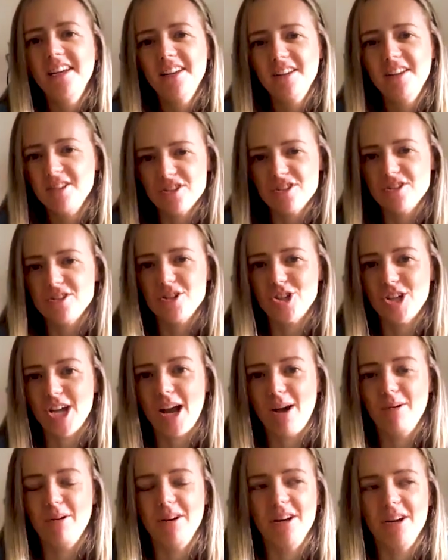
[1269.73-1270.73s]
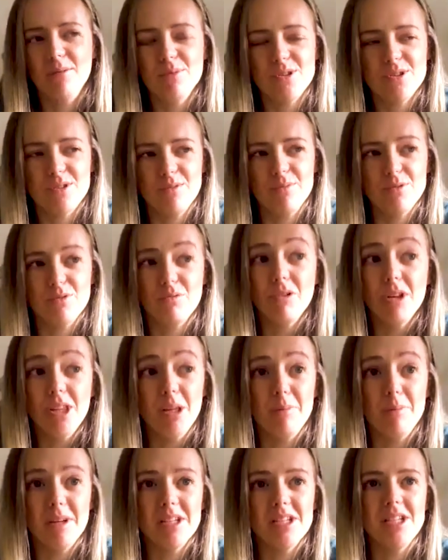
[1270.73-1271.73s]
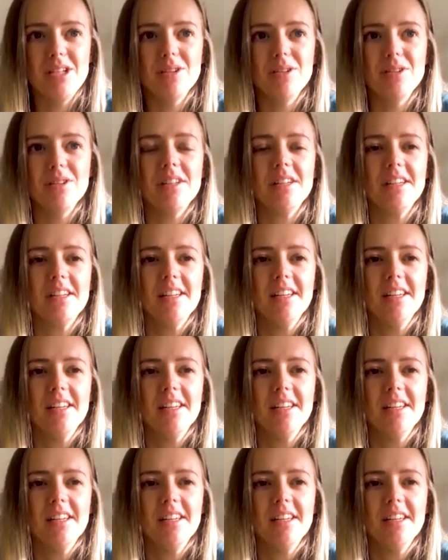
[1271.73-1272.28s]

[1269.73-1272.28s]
It's just a shower. It was it was a really big deal.